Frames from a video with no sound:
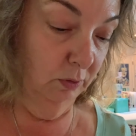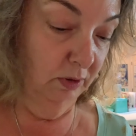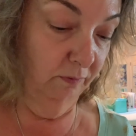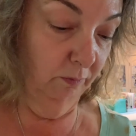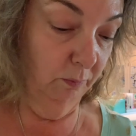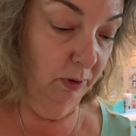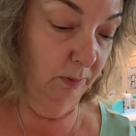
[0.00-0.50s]

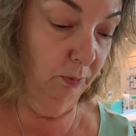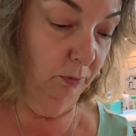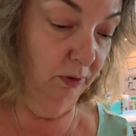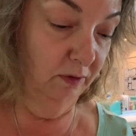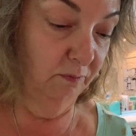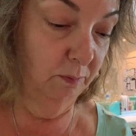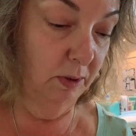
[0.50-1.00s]
different people
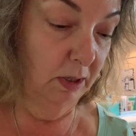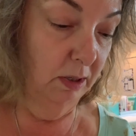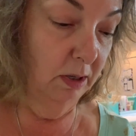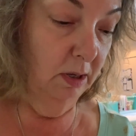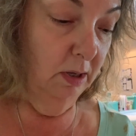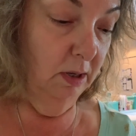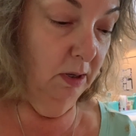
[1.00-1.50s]
give me
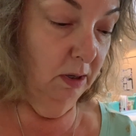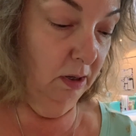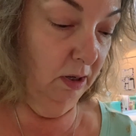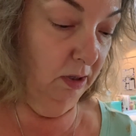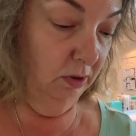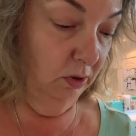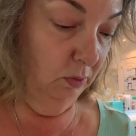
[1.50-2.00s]

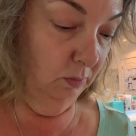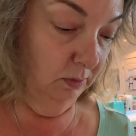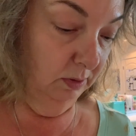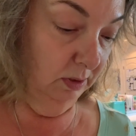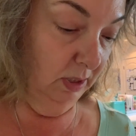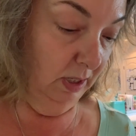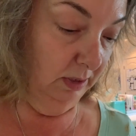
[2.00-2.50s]
uh,
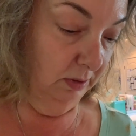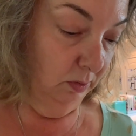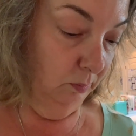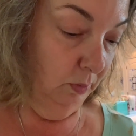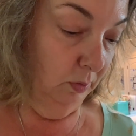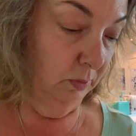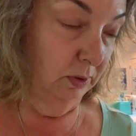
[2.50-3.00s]
used
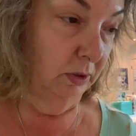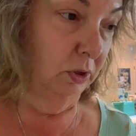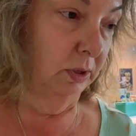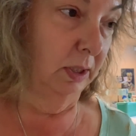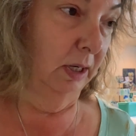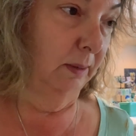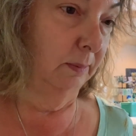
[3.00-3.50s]
canceled postage
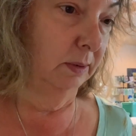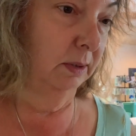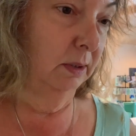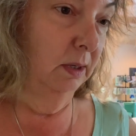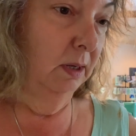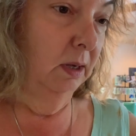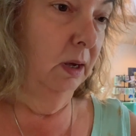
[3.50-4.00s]
stamps.
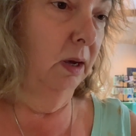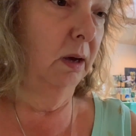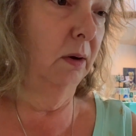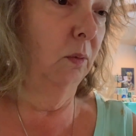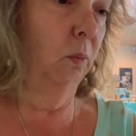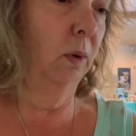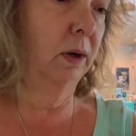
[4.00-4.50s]

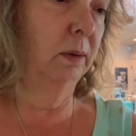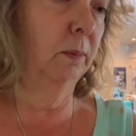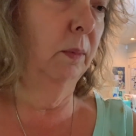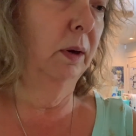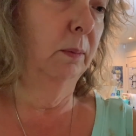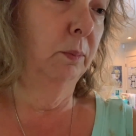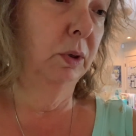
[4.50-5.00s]
Uh, one
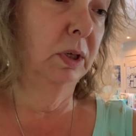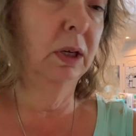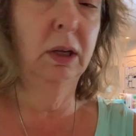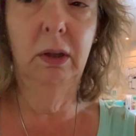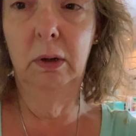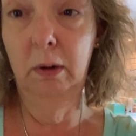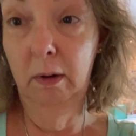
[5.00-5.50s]
in
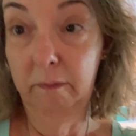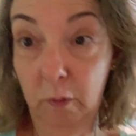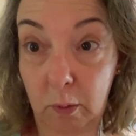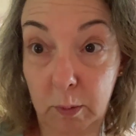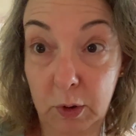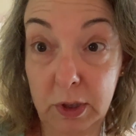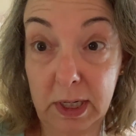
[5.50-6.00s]
particular, a
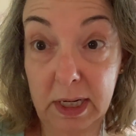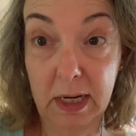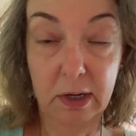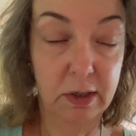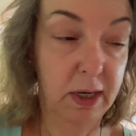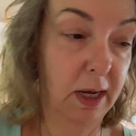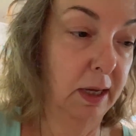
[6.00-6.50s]
former
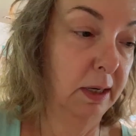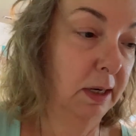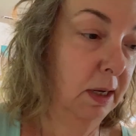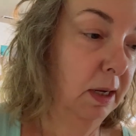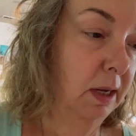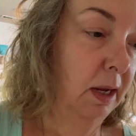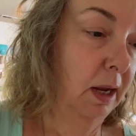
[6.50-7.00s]
daycare dad.
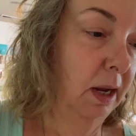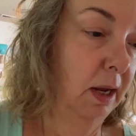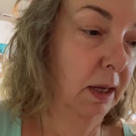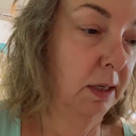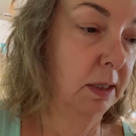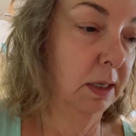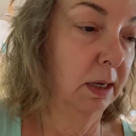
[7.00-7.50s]

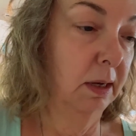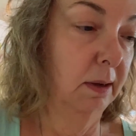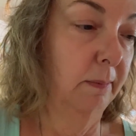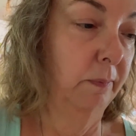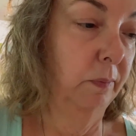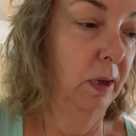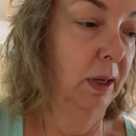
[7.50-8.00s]
And
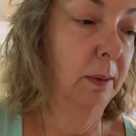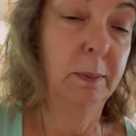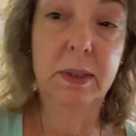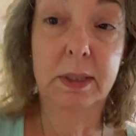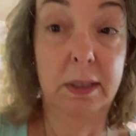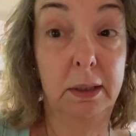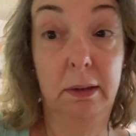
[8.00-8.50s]
um, I'm
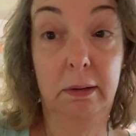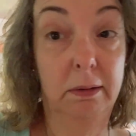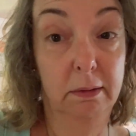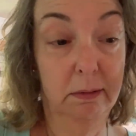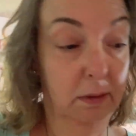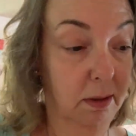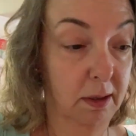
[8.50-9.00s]

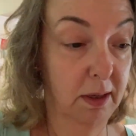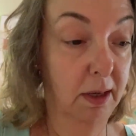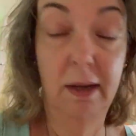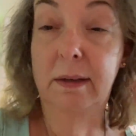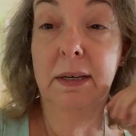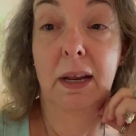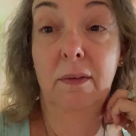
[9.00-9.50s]
still,
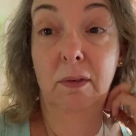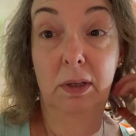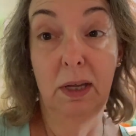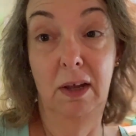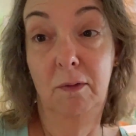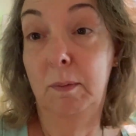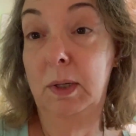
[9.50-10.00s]
it, David
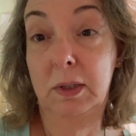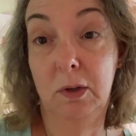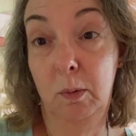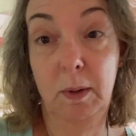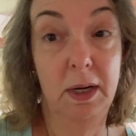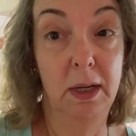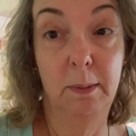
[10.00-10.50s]
gave me so
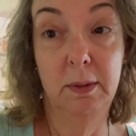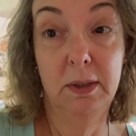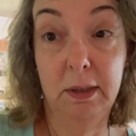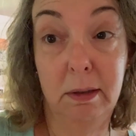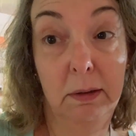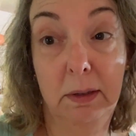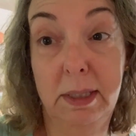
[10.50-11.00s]
many, I'm
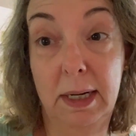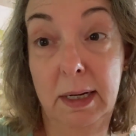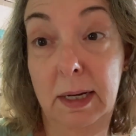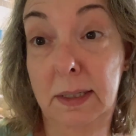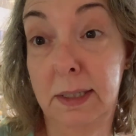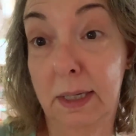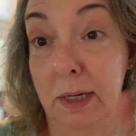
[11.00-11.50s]
still
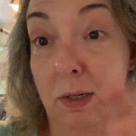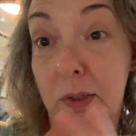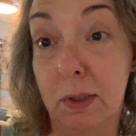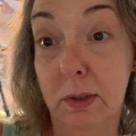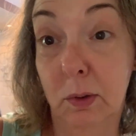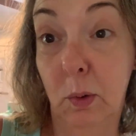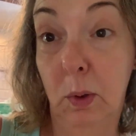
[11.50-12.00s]
decades later
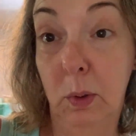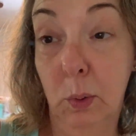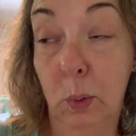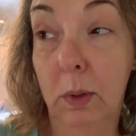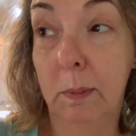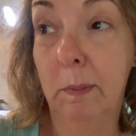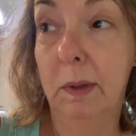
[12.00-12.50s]
still going
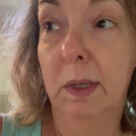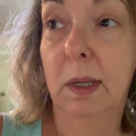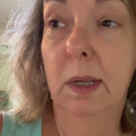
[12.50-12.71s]
through them.